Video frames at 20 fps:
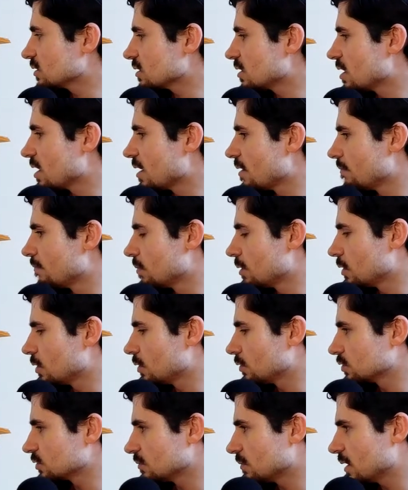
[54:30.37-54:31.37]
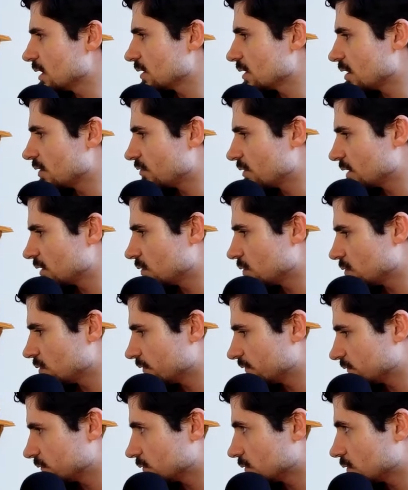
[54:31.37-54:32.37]
Boss. Man, I read all of.
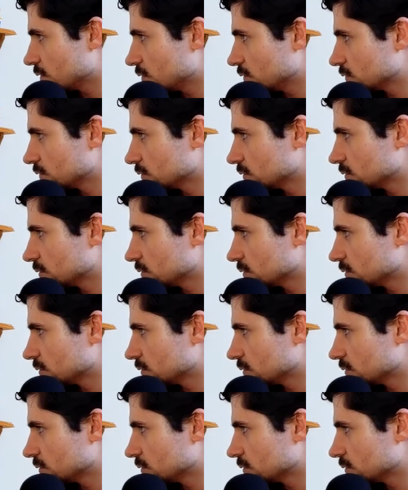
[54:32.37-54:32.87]
Hold on.